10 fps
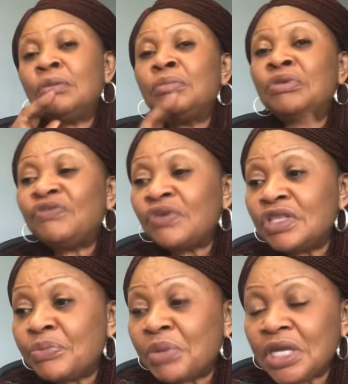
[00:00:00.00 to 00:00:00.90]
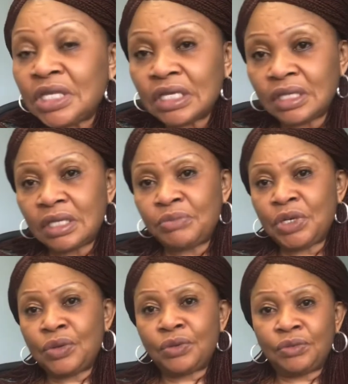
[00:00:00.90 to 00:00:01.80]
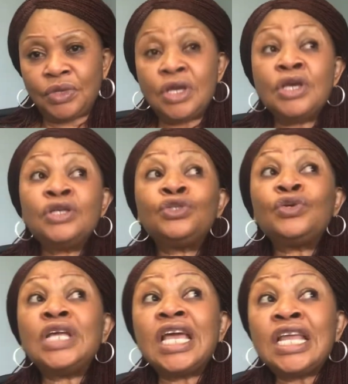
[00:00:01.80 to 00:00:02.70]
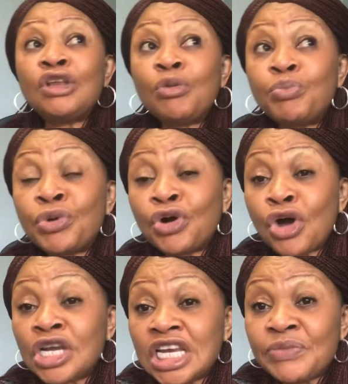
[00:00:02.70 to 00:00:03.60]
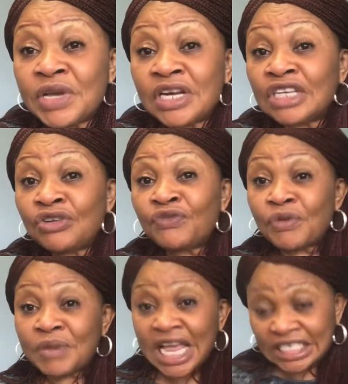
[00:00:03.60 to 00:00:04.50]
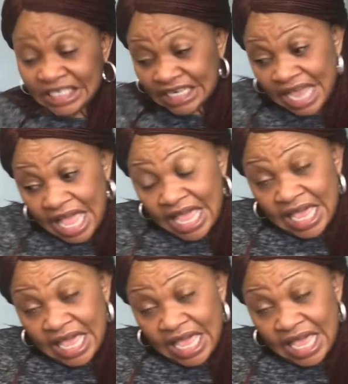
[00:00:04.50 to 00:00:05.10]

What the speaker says: before they pay the 3 million. So they ended up calling immigration from Nigeria